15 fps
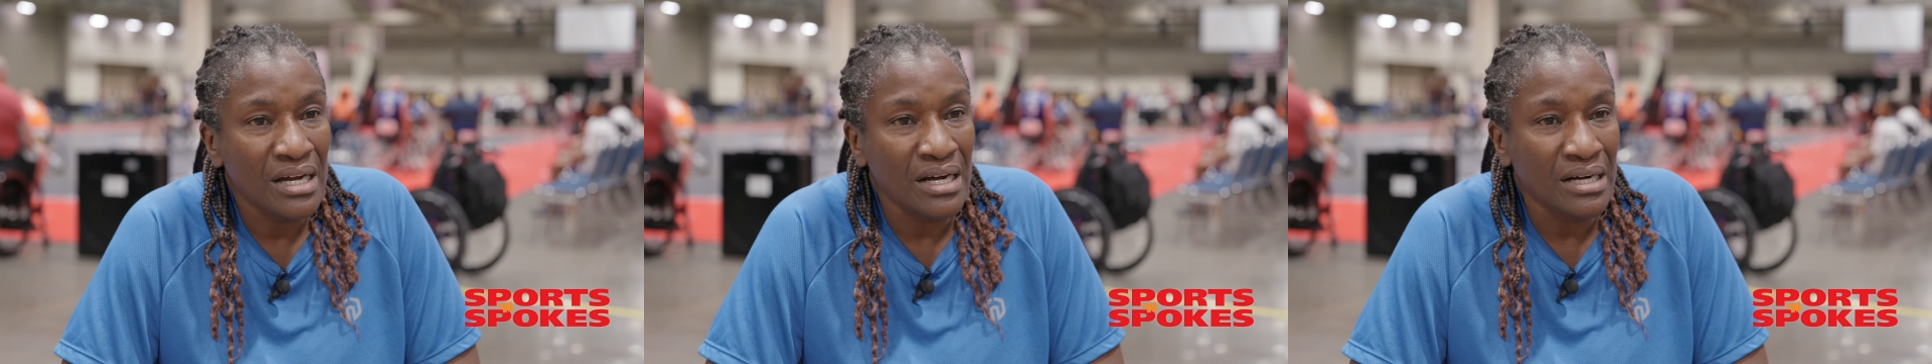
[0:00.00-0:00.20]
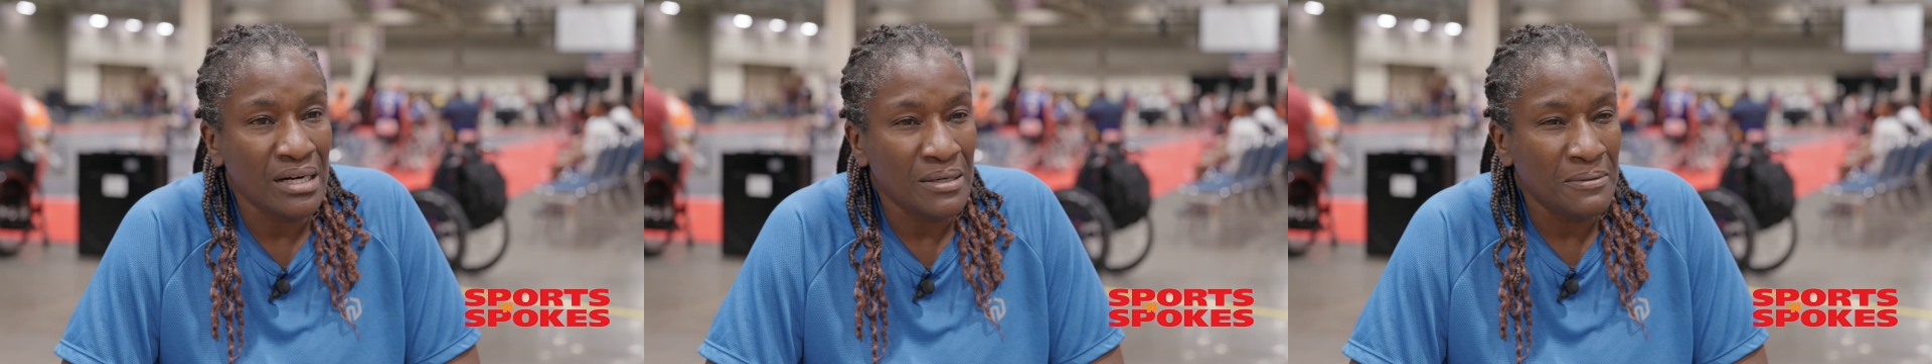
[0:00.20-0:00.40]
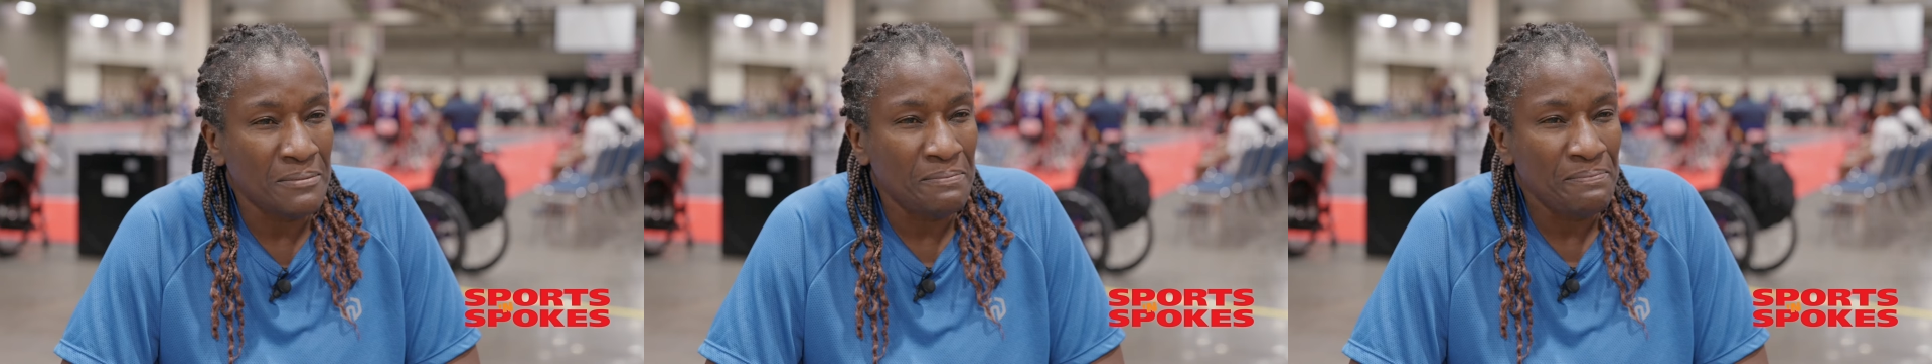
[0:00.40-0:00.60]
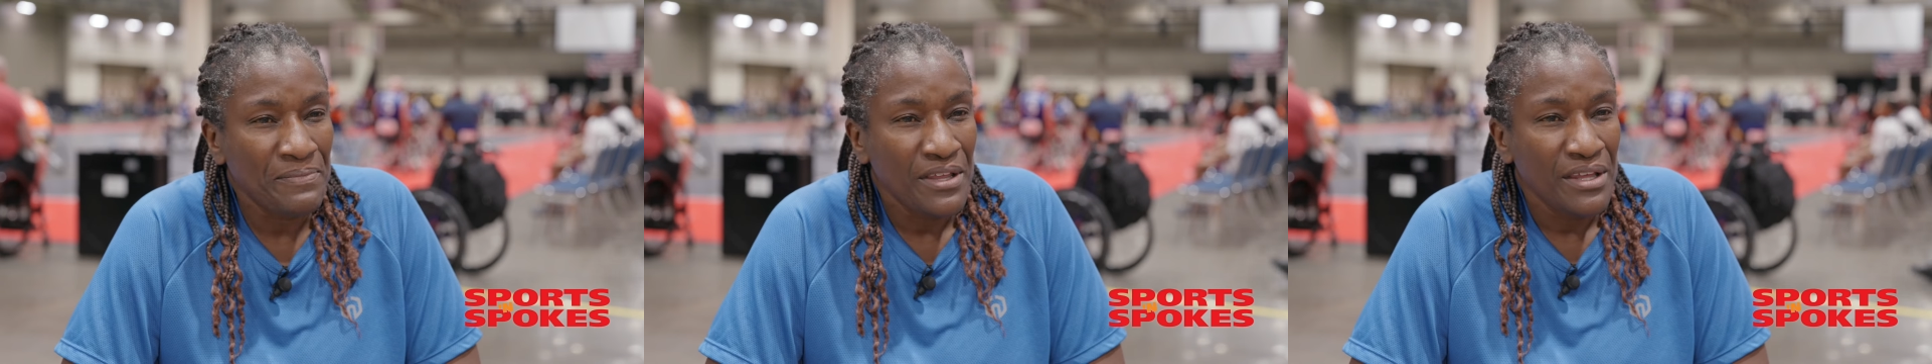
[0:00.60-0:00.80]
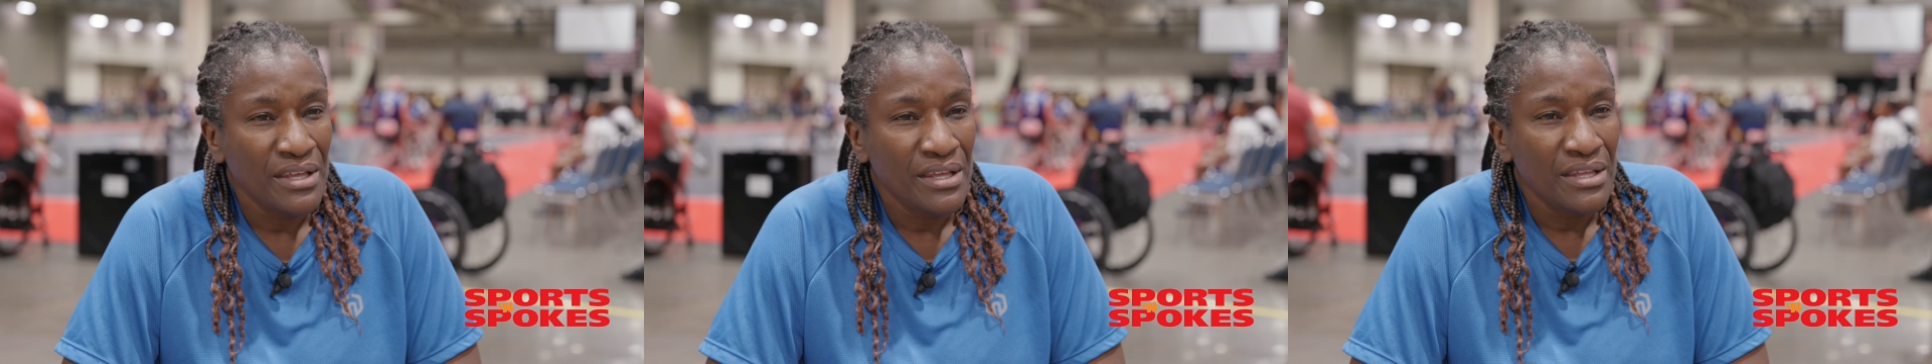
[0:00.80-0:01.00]

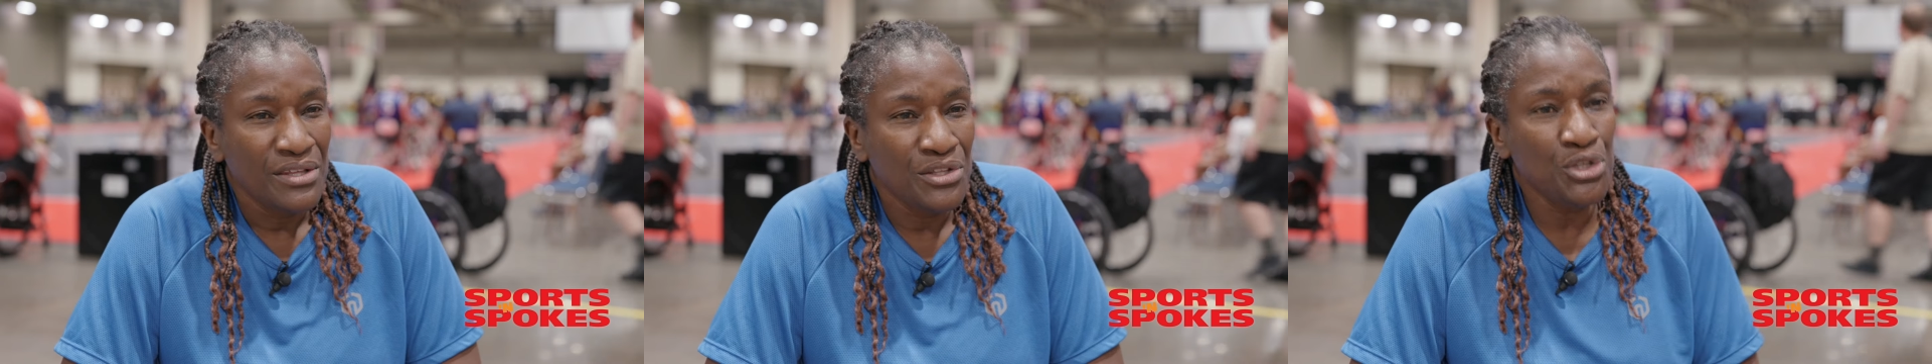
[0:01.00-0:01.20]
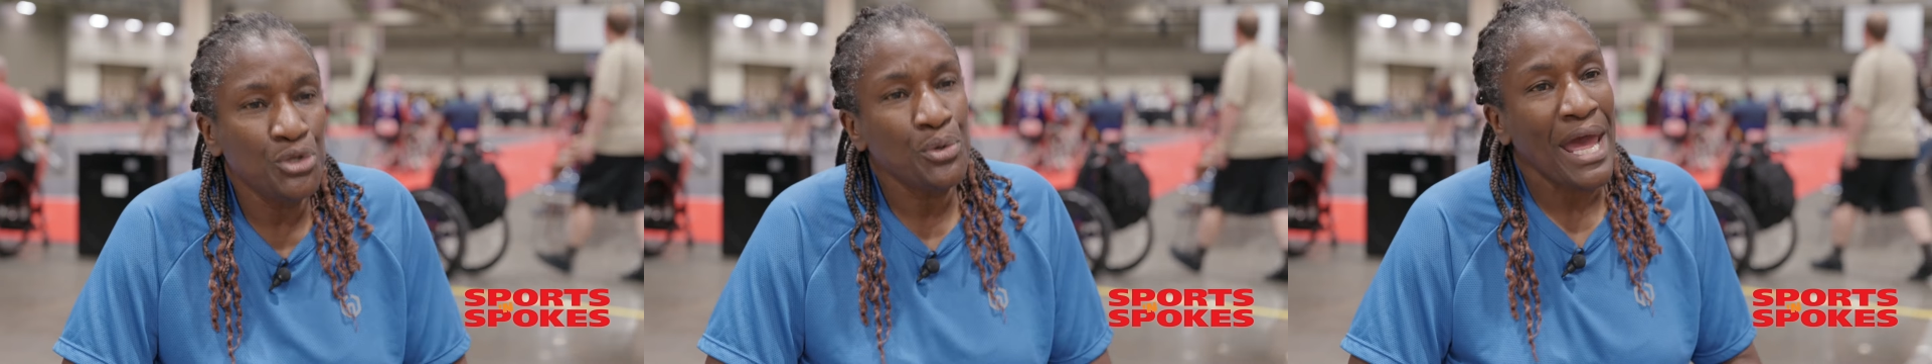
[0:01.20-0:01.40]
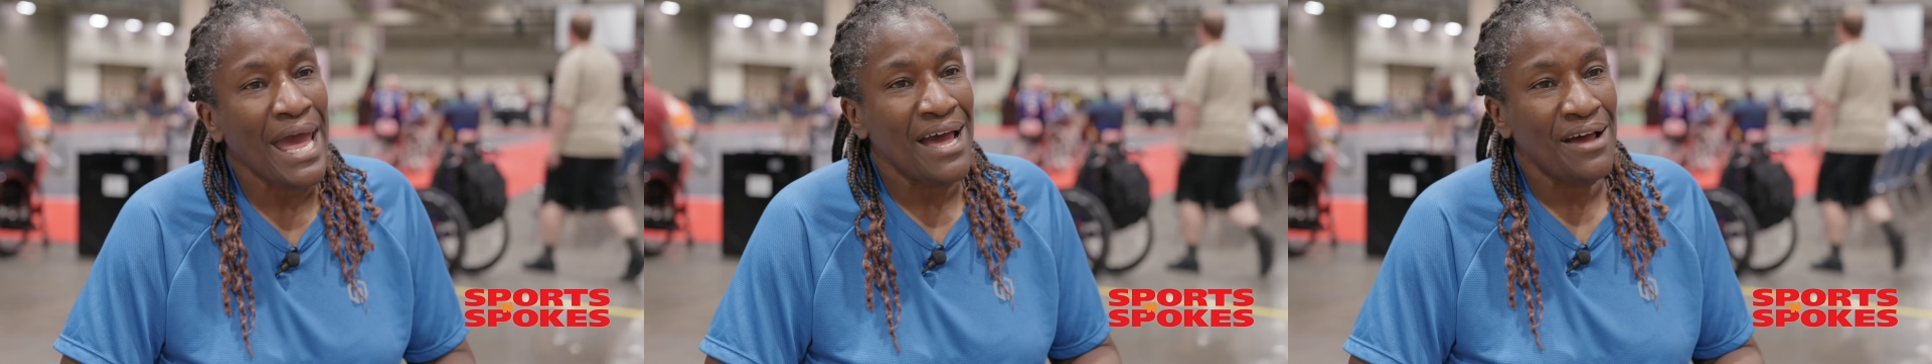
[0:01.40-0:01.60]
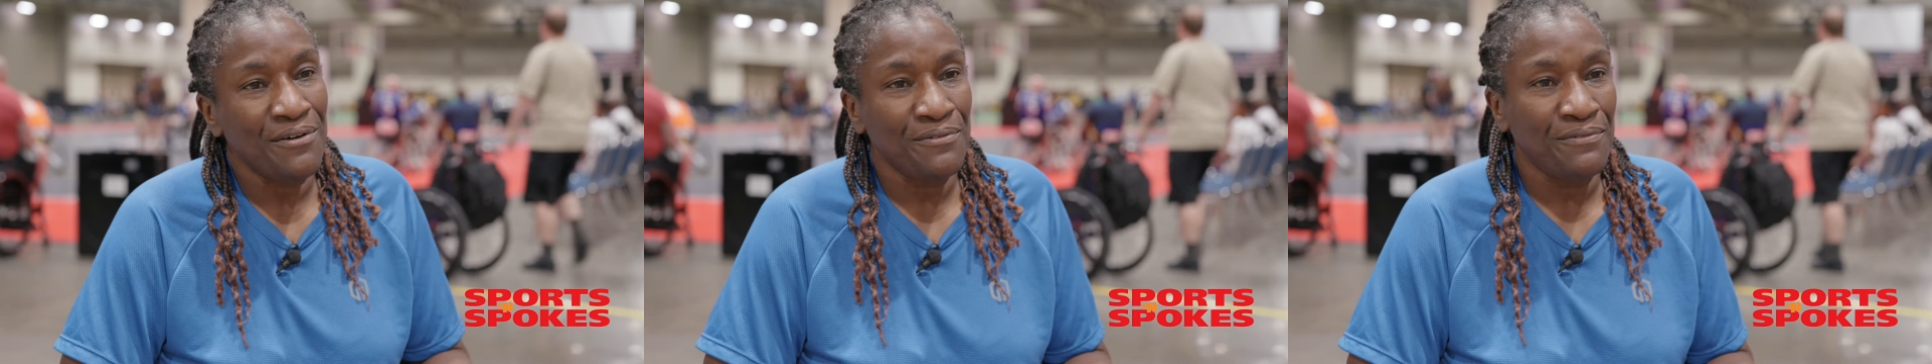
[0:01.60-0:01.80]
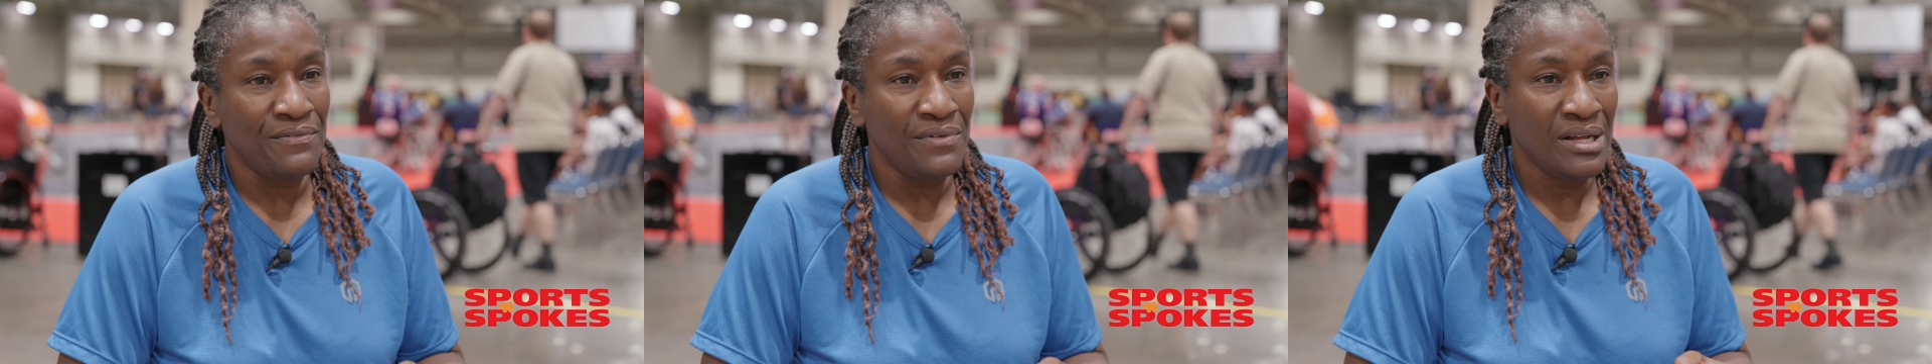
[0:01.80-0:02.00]
You have